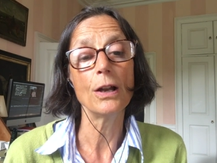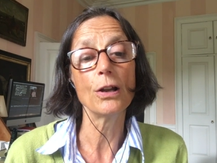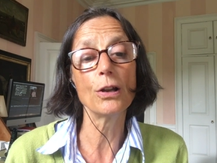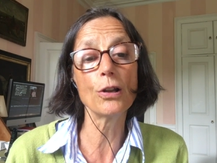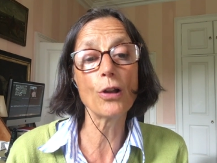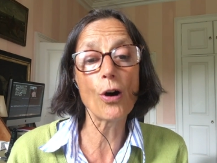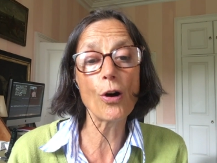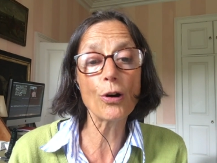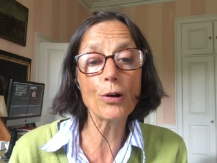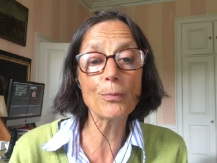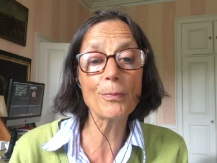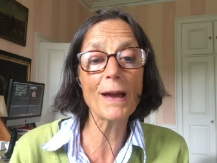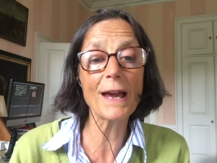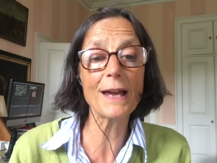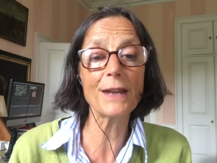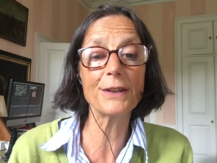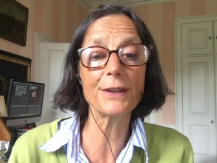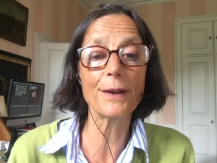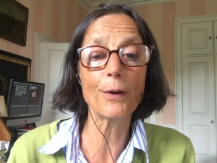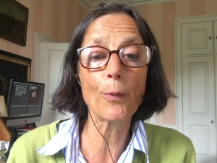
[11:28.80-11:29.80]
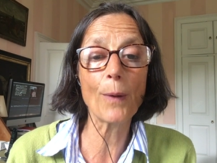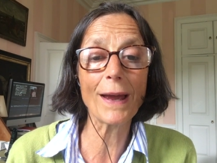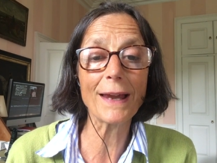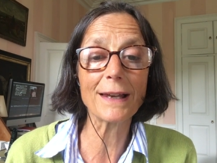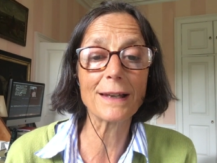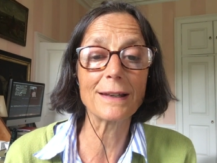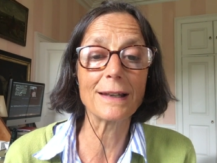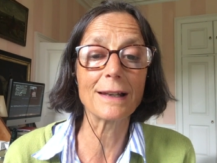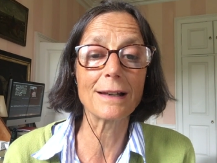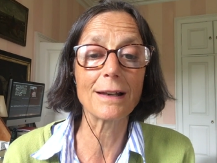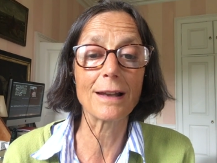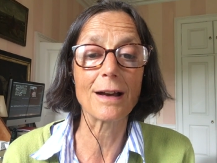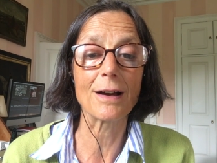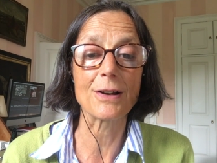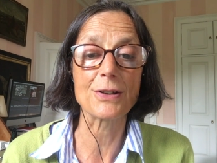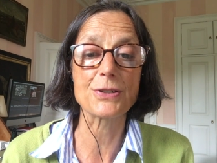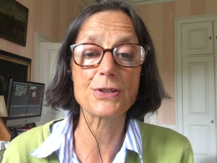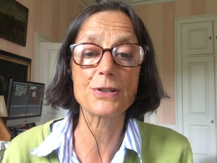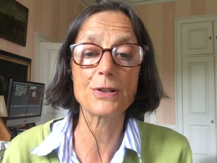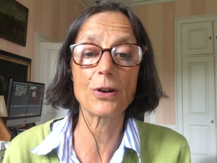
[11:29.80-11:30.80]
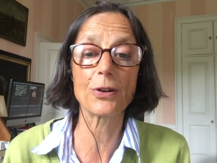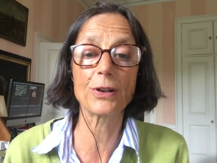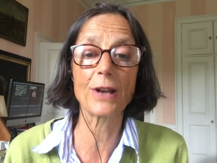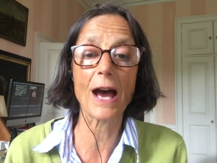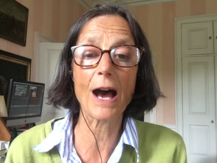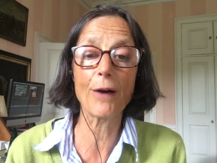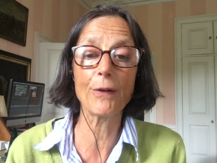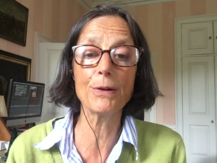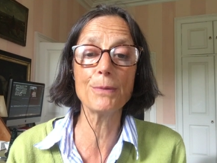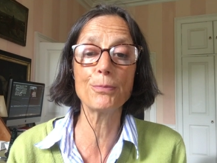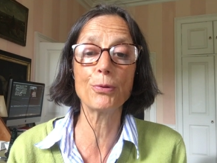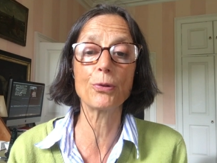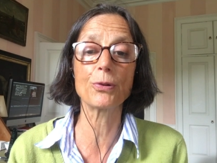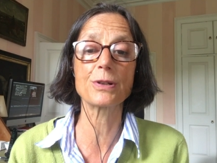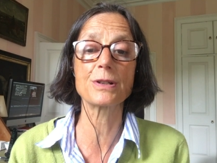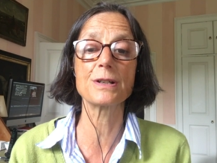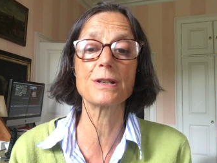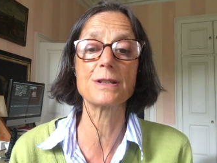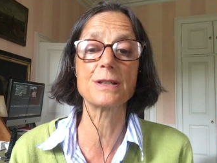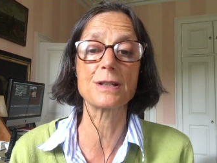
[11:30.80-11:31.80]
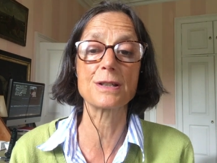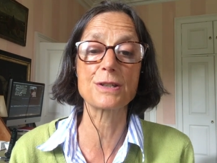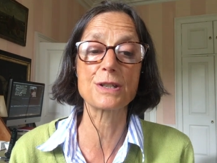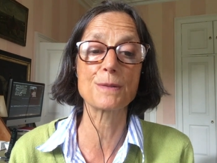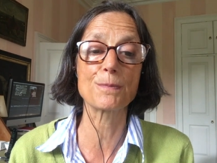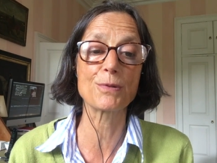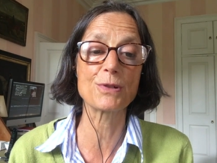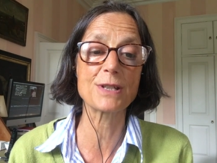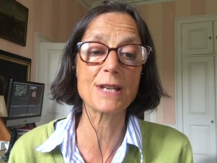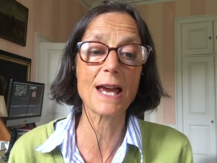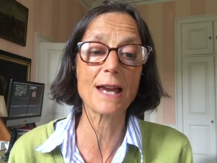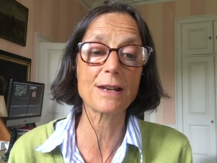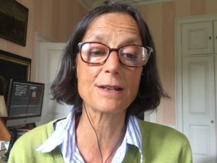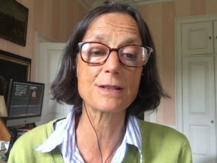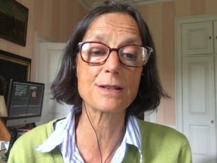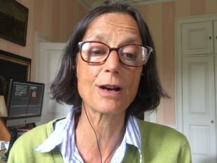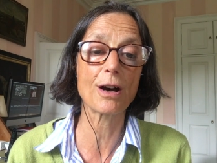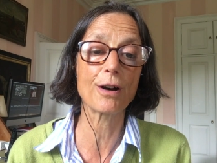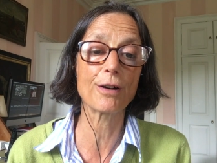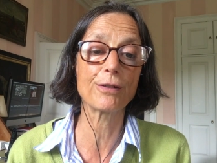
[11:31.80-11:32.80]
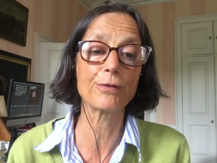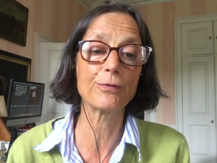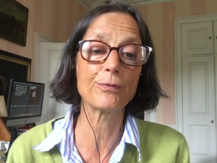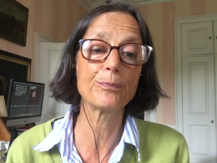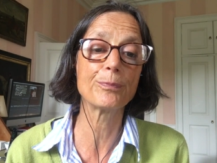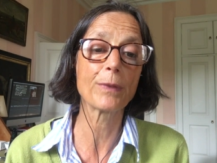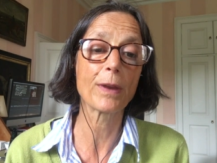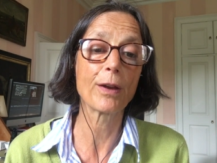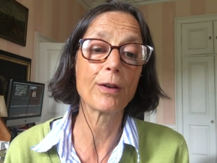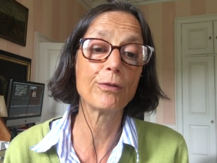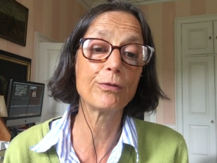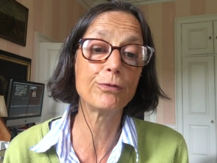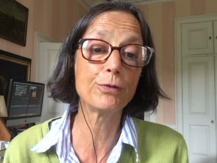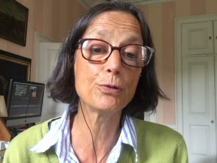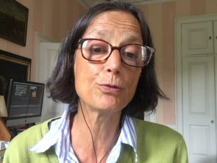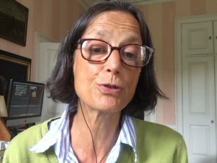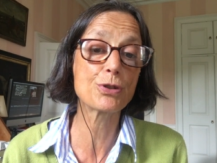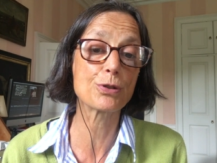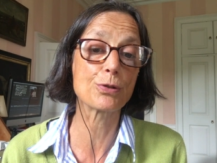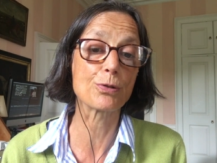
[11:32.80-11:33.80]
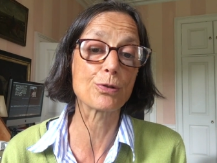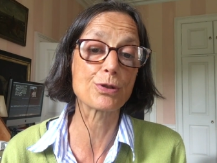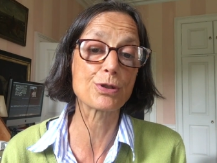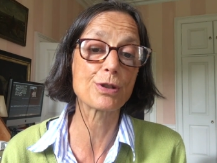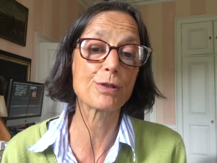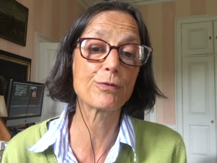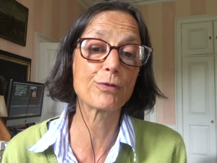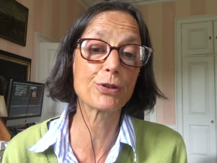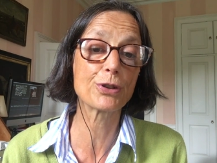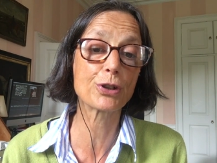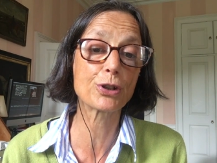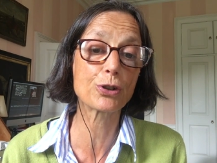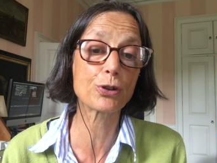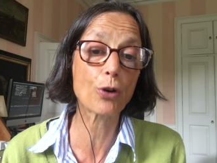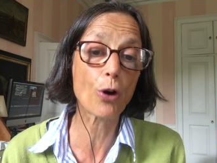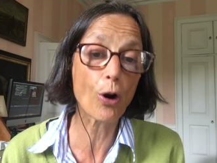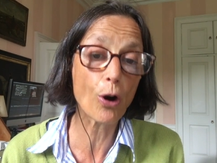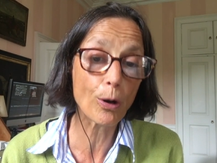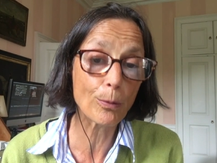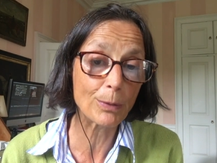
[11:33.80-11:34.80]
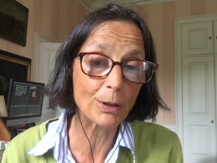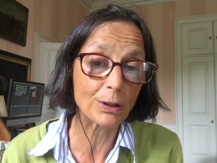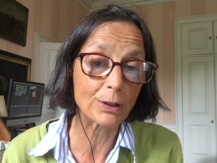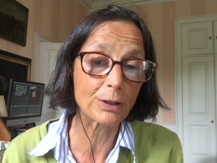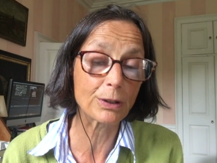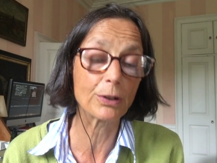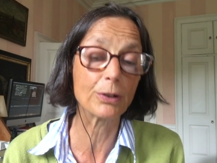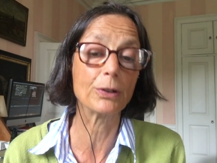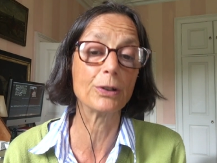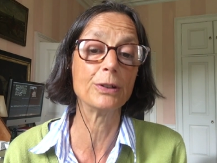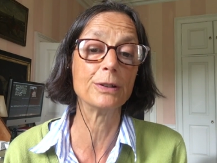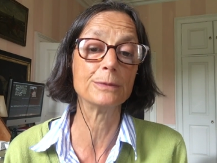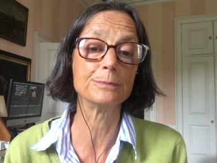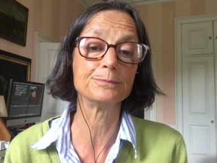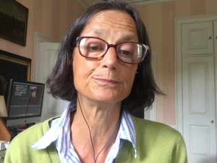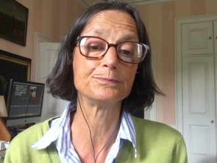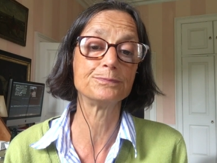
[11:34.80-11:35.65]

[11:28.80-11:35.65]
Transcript: Long may the awakening last on how important it is to protect our food source for the common good.